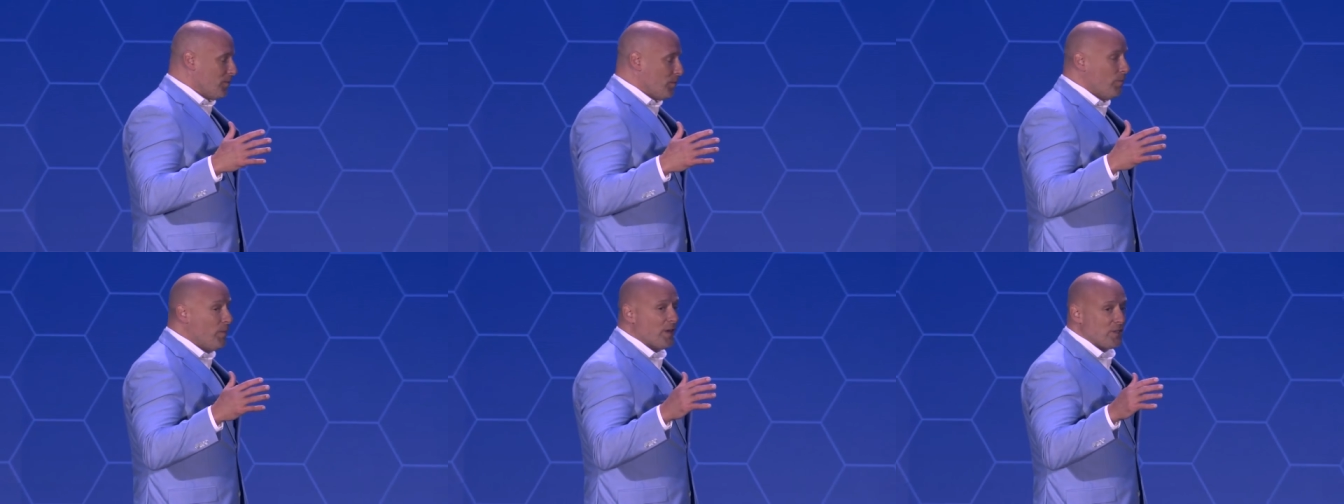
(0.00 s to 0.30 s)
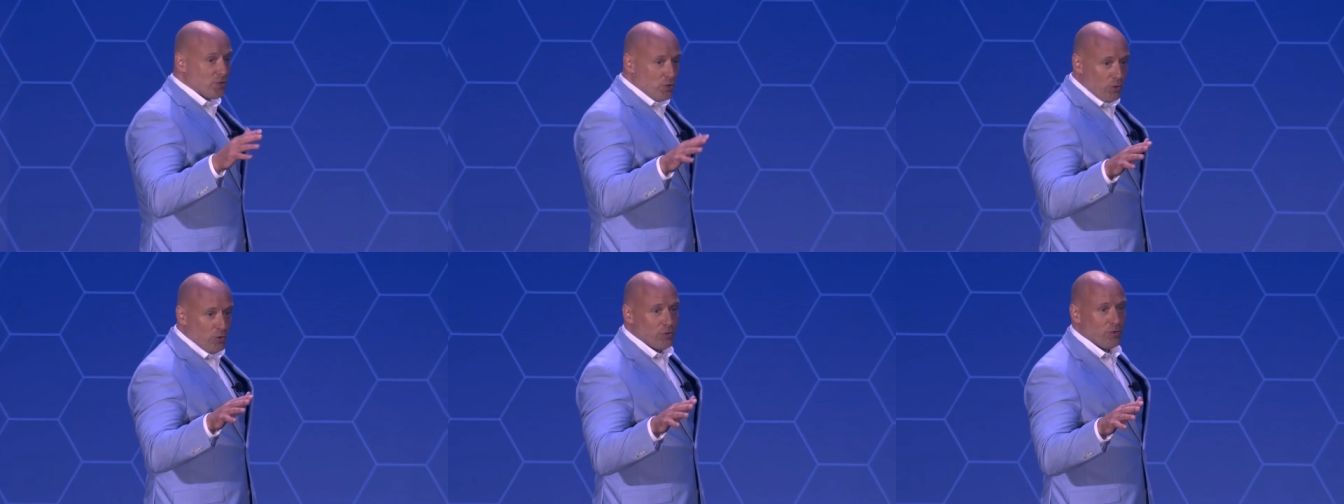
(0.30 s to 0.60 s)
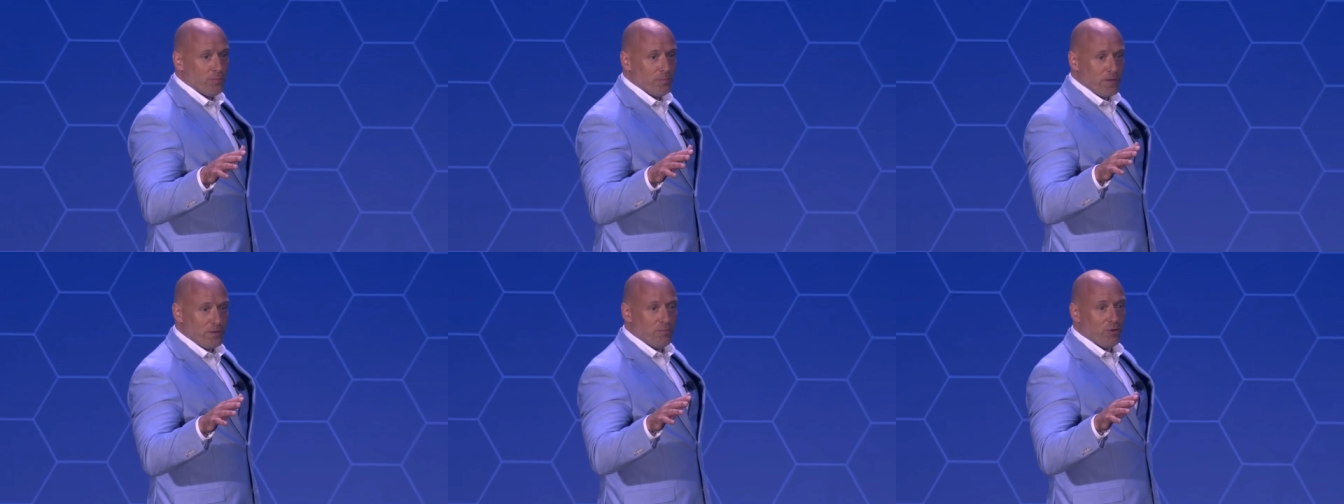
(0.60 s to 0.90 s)
much
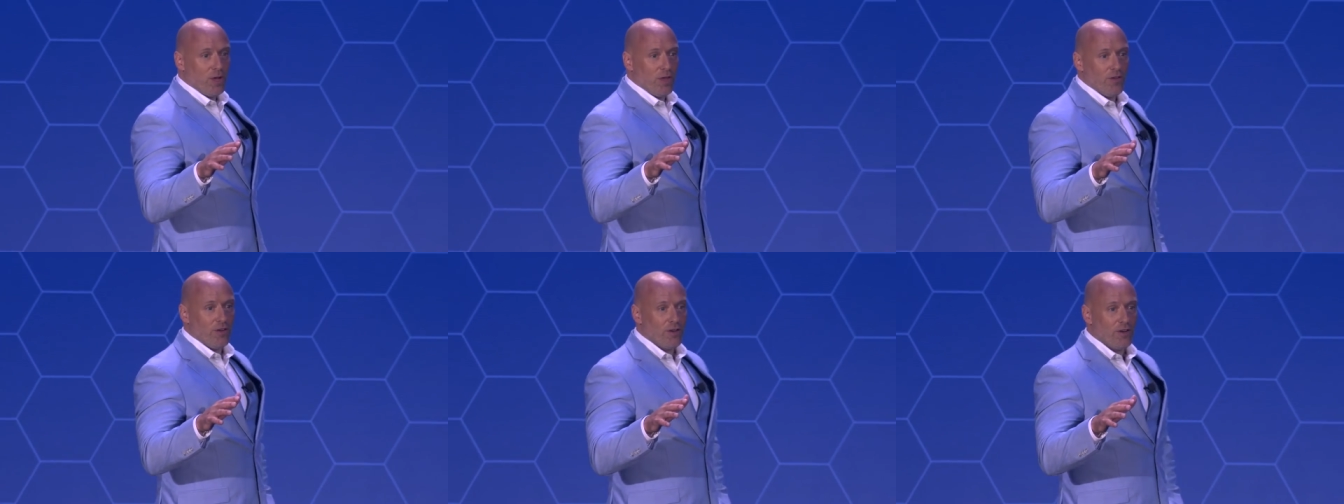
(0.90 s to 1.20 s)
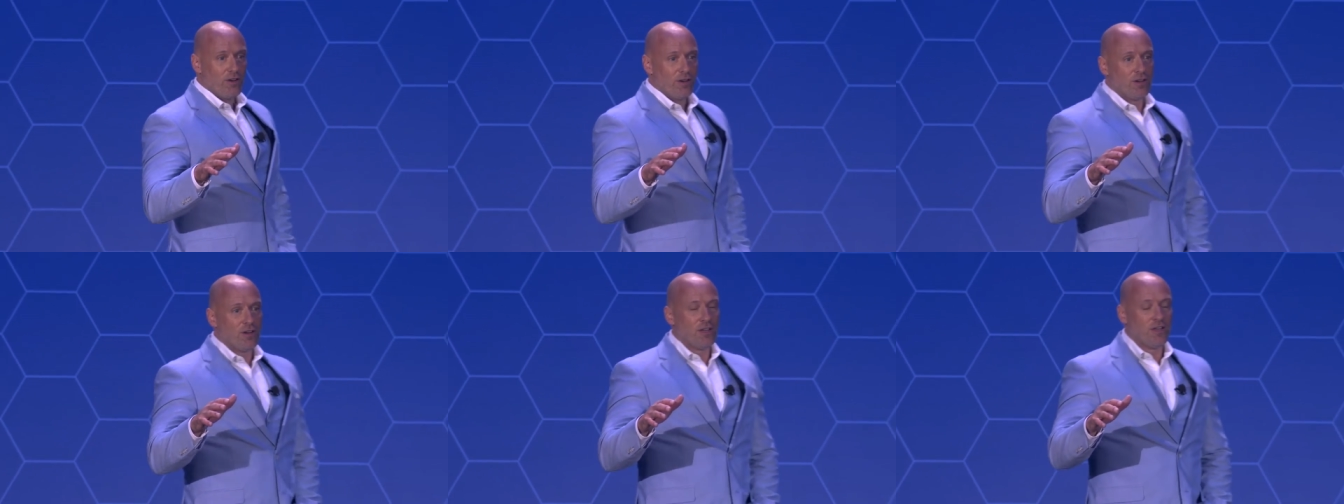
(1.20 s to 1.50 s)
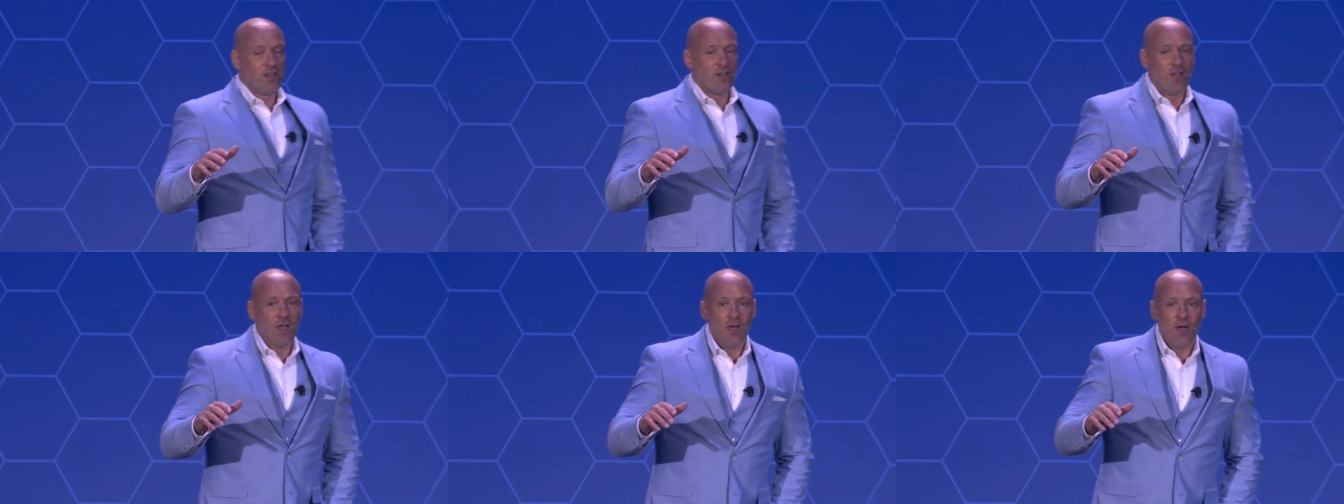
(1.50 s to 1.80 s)
older big brother,
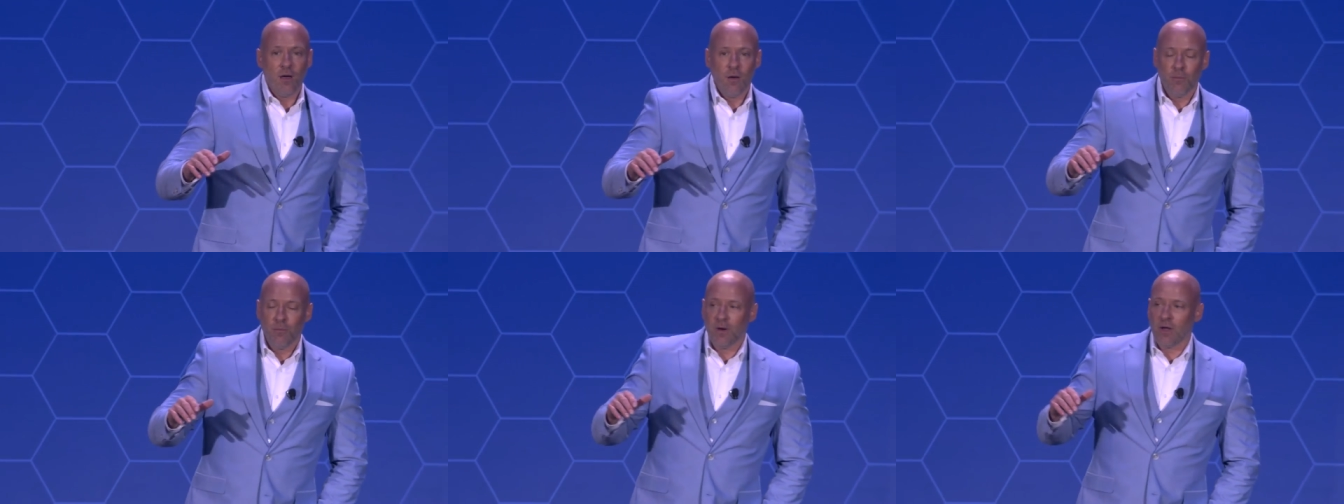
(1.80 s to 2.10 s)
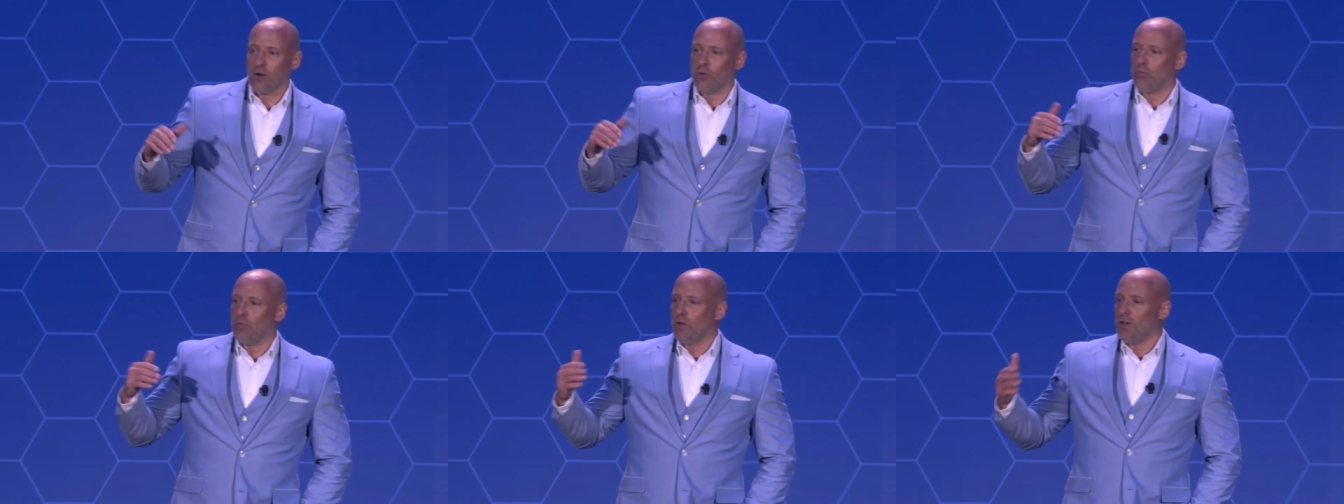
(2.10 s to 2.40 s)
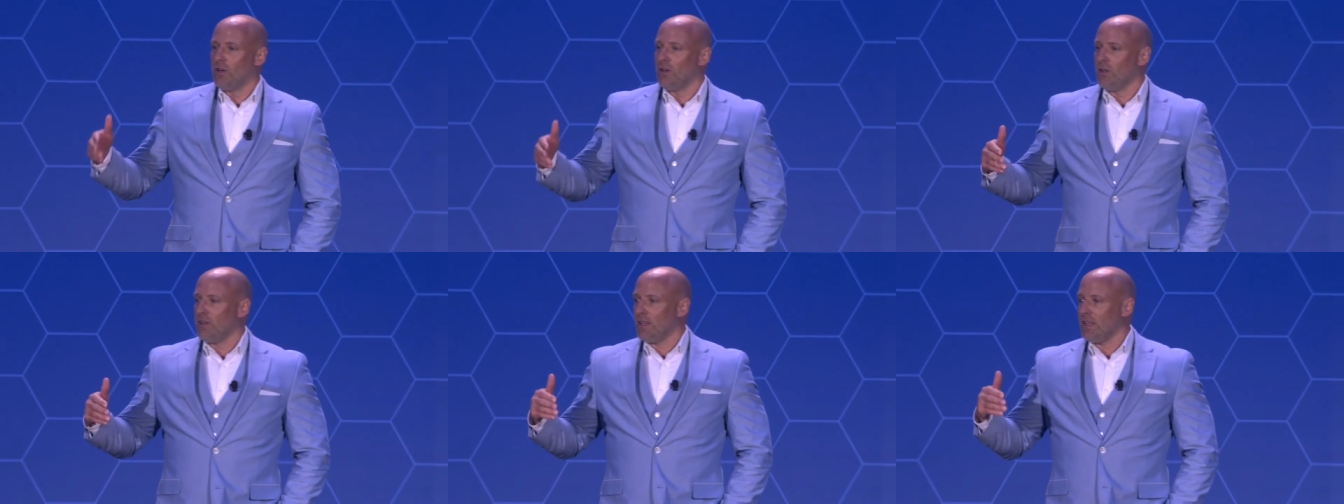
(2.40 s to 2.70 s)
but a
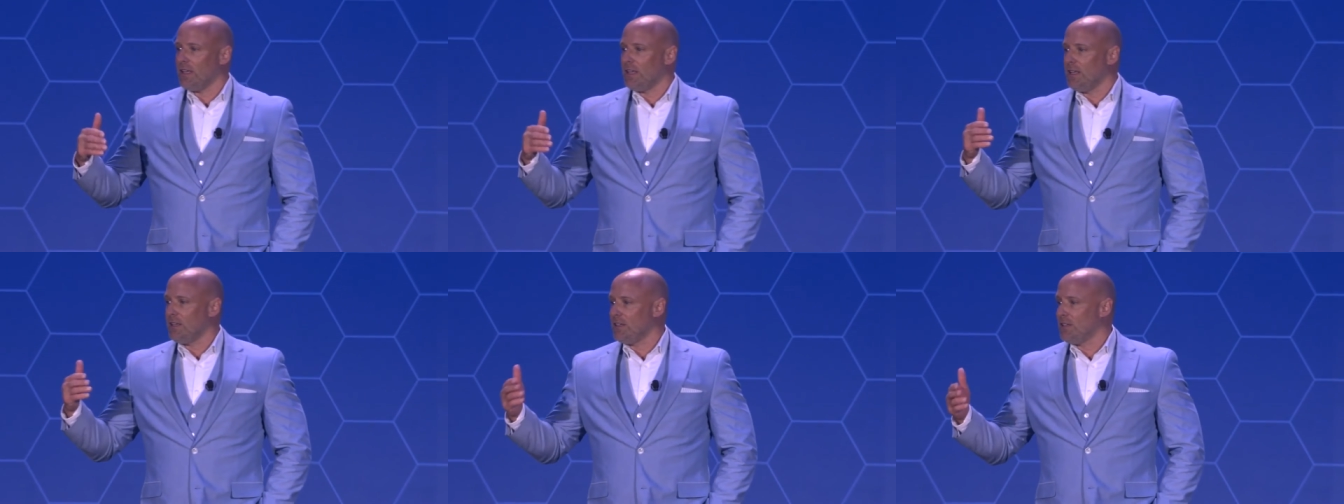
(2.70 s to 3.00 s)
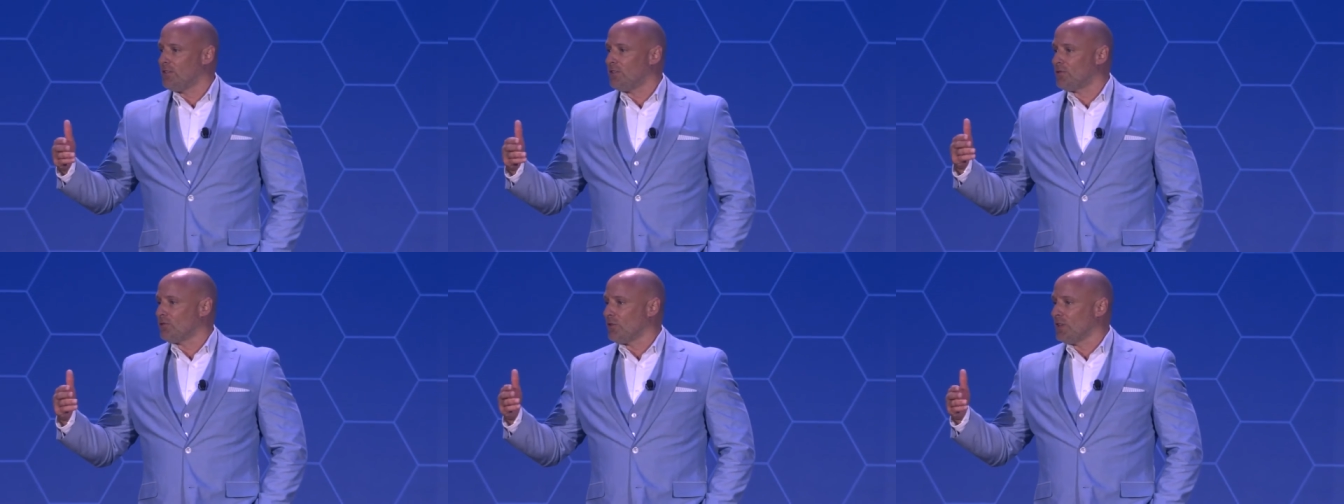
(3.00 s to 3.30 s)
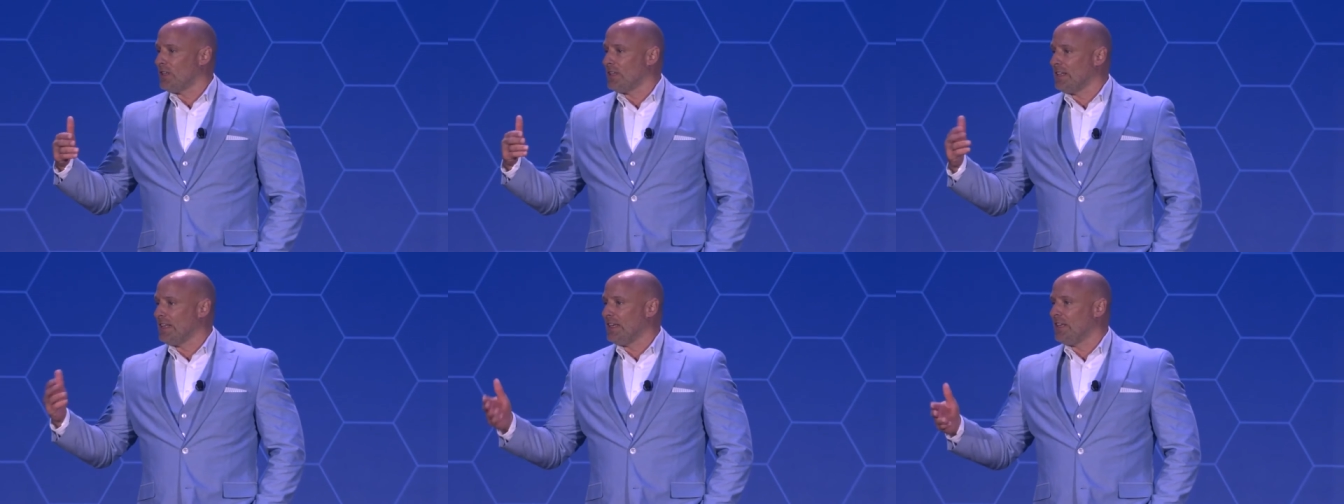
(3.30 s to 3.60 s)
real
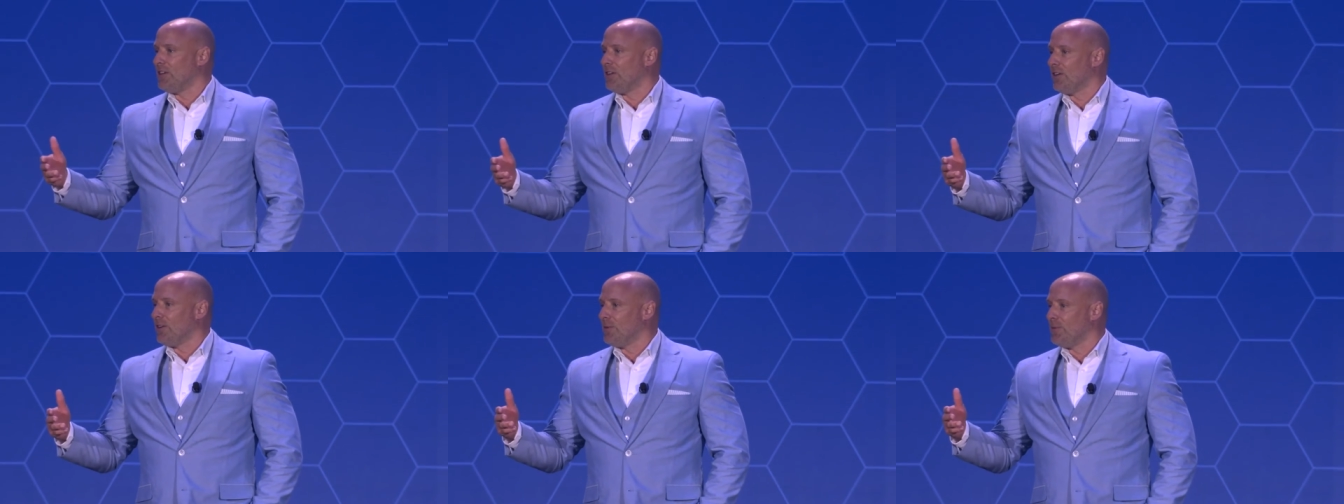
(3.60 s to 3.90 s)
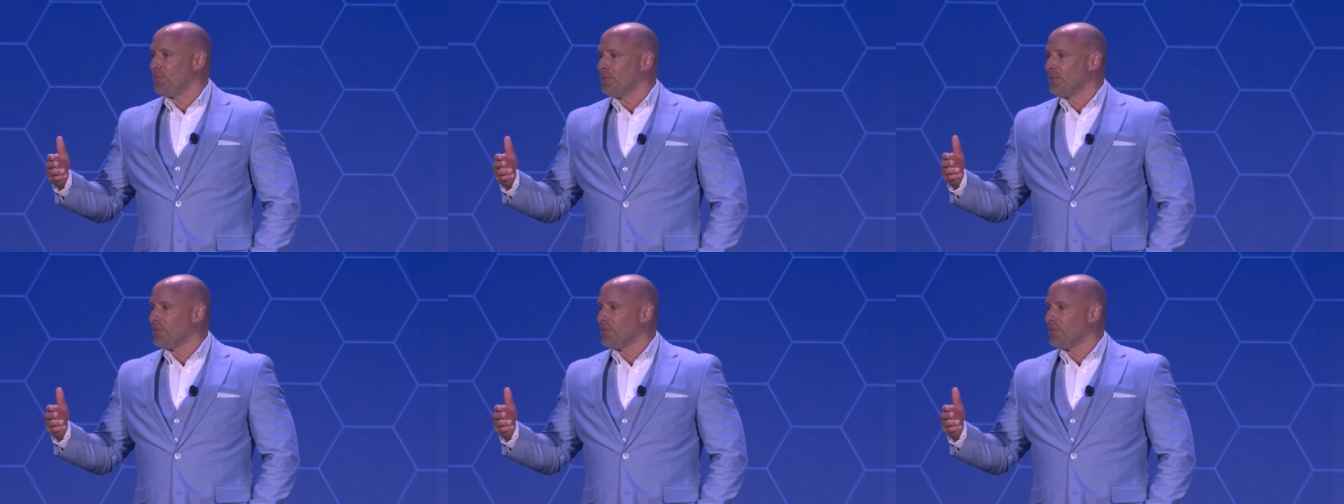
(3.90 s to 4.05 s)
industry leader,